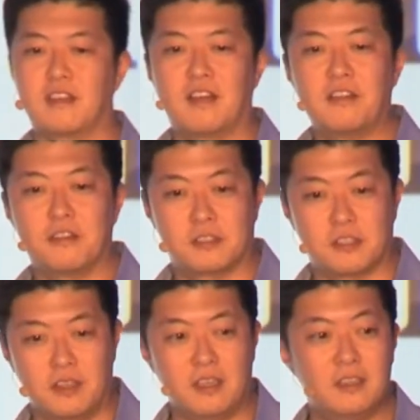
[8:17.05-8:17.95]
are out there so
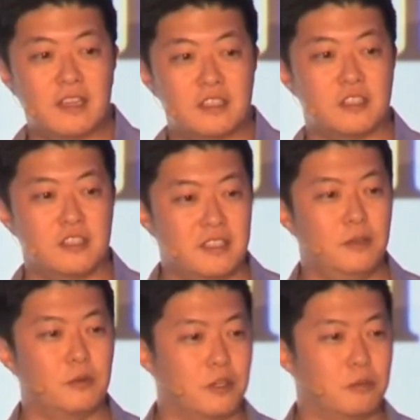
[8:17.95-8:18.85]
that you can actually see
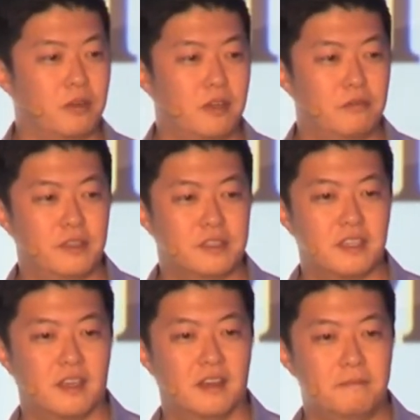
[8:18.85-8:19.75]
where your brand fits in.